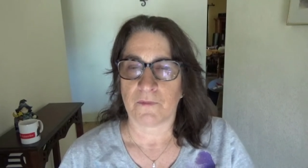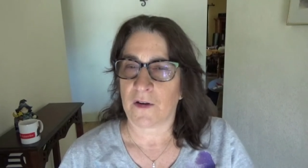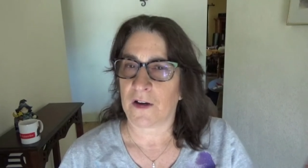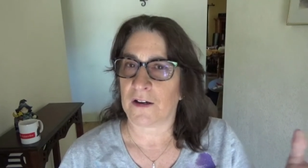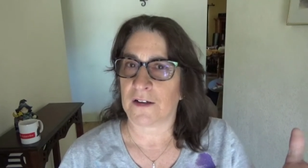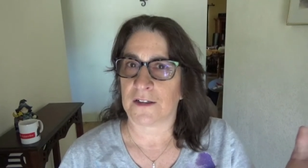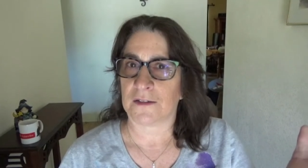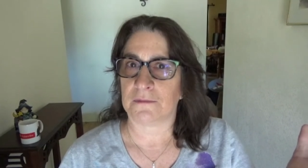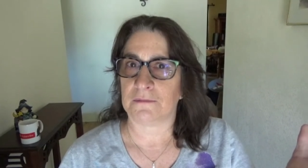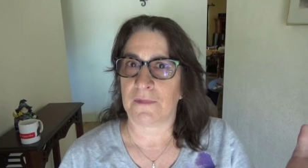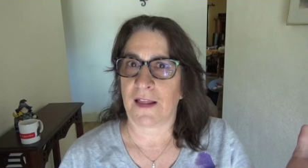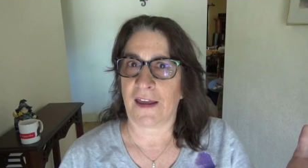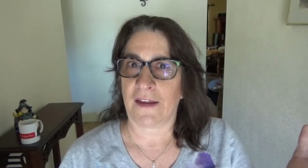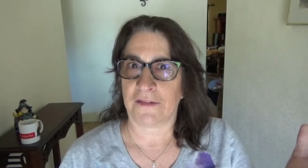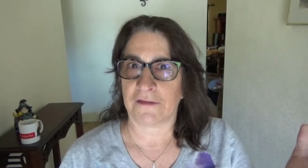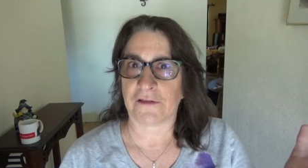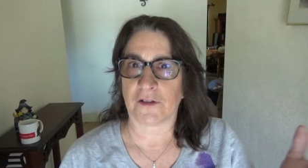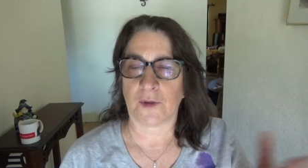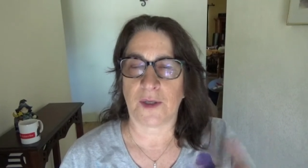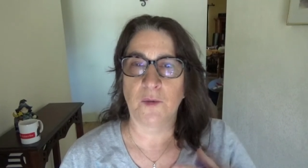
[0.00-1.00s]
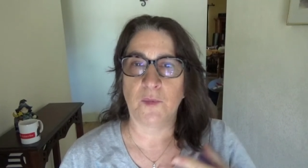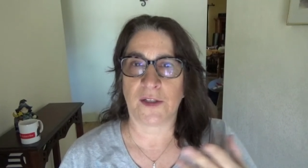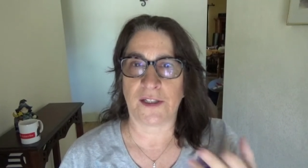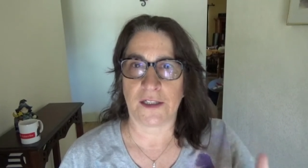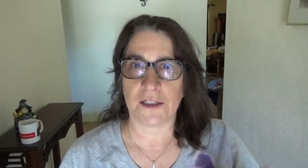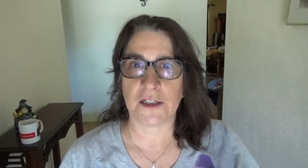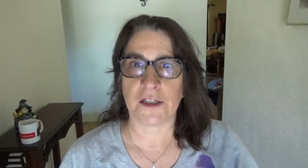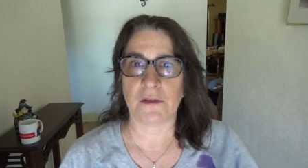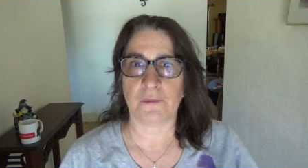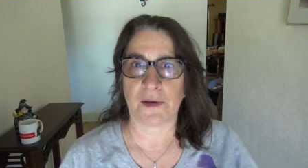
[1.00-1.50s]
Um, and so he went
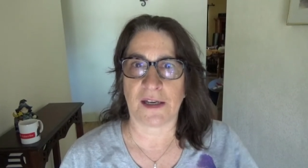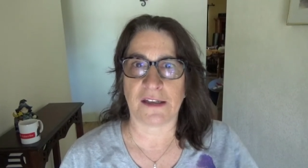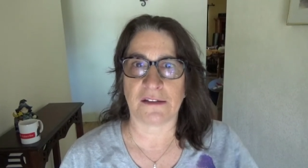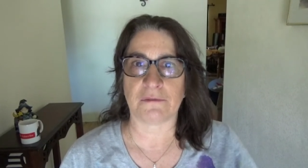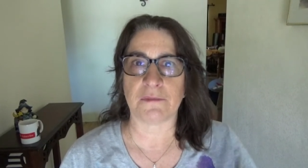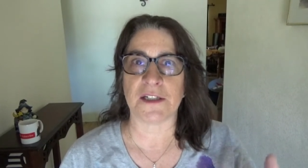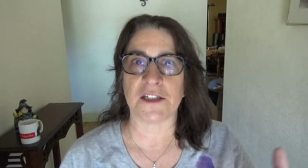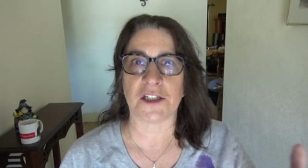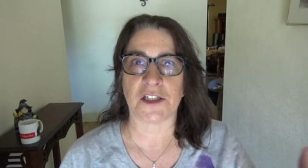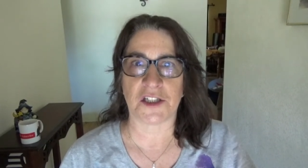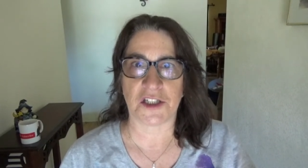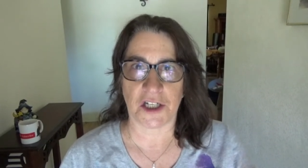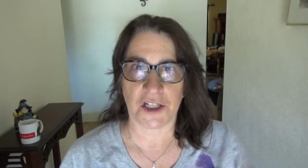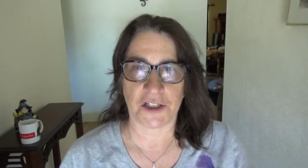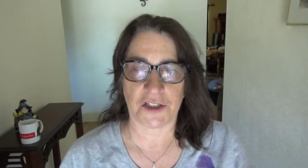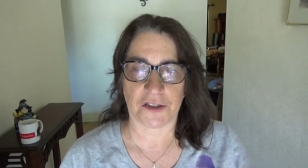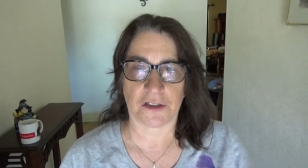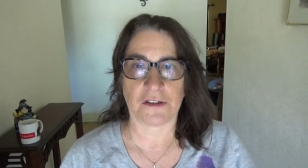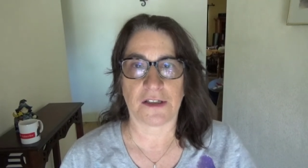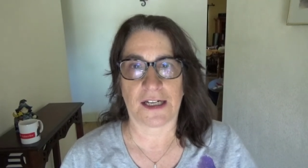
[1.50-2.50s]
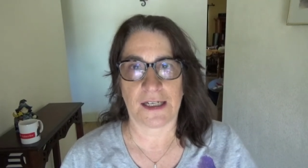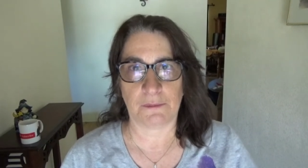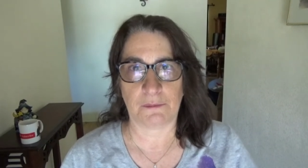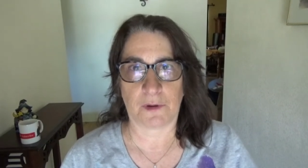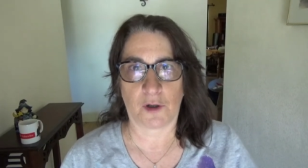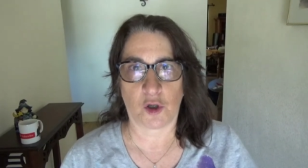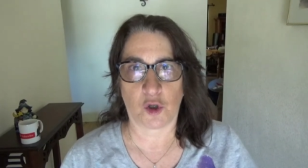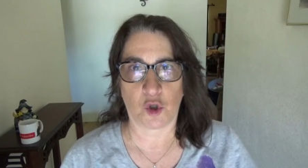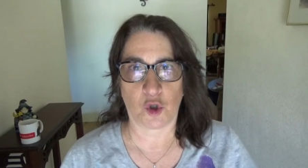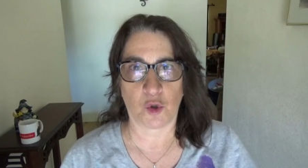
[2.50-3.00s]
into the basement to change the light
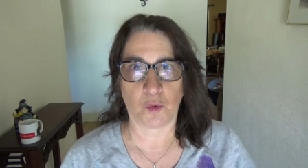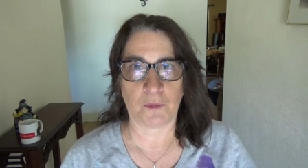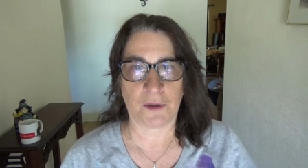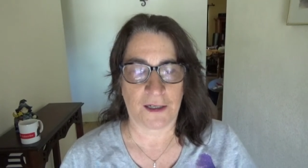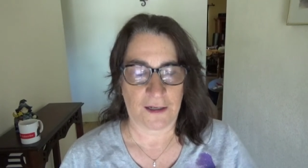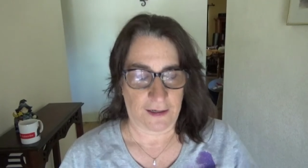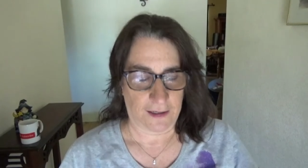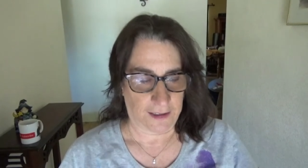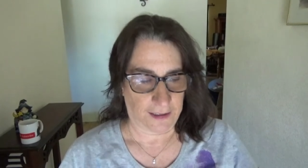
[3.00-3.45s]
bulb.